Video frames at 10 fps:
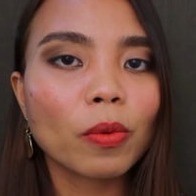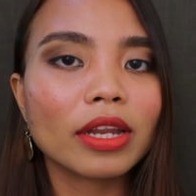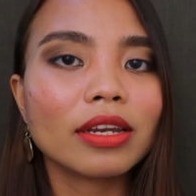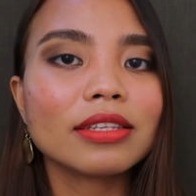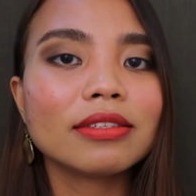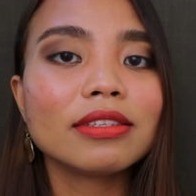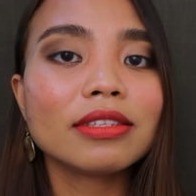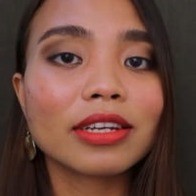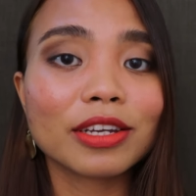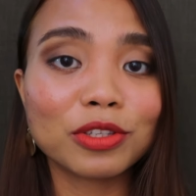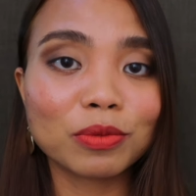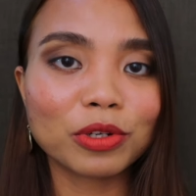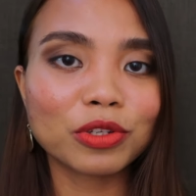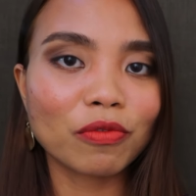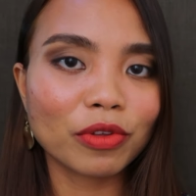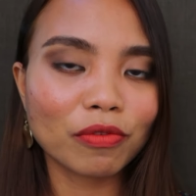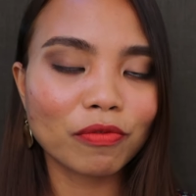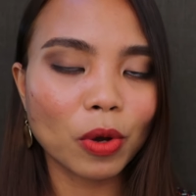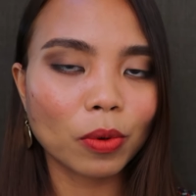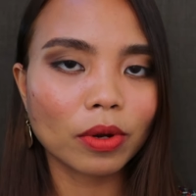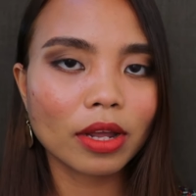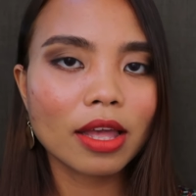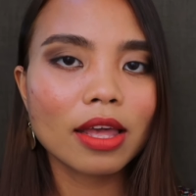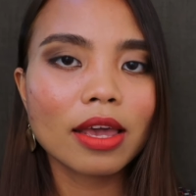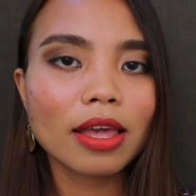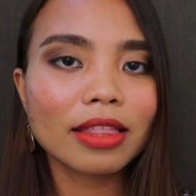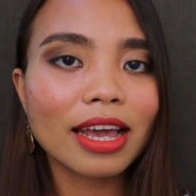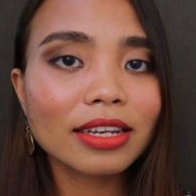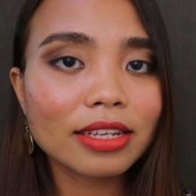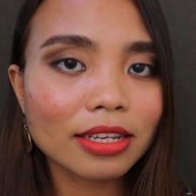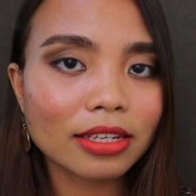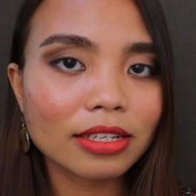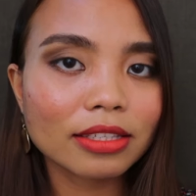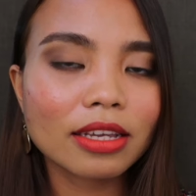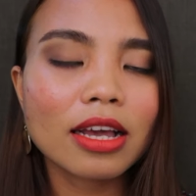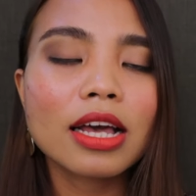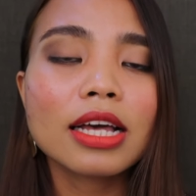when assisting customers over the phone. And that is